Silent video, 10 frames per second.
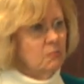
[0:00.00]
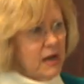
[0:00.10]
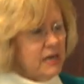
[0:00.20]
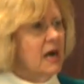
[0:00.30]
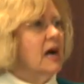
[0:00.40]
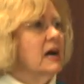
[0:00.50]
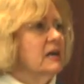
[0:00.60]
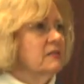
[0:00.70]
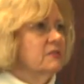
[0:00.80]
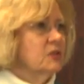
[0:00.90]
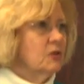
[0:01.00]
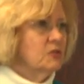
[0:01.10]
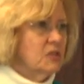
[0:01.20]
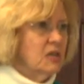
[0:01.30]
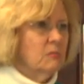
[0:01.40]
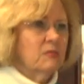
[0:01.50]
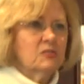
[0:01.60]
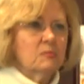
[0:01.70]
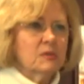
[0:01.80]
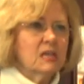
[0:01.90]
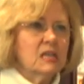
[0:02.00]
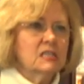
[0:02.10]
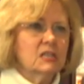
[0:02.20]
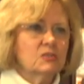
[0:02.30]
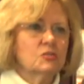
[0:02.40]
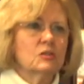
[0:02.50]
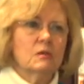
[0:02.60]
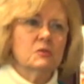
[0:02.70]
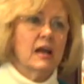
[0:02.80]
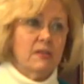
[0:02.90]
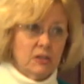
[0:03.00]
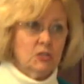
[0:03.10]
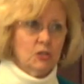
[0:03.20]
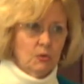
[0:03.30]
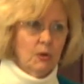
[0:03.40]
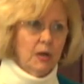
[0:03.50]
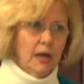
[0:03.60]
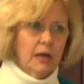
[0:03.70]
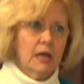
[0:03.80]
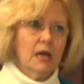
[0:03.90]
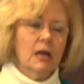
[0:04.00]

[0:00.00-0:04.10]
my guy of accusing him of something he didn't do. I mean, how they do, okay?